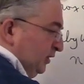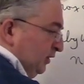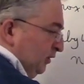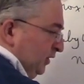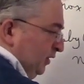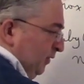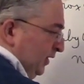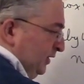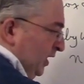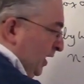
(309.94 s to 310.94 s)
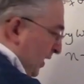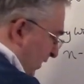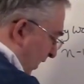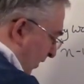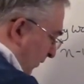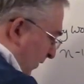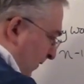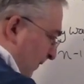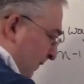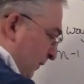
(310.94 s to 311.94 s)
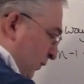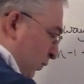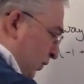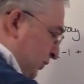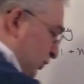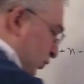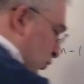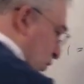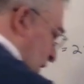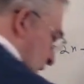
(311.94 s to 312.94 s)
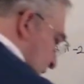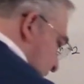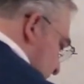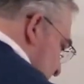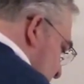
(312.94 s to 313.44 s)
Okay, great. Now, what you want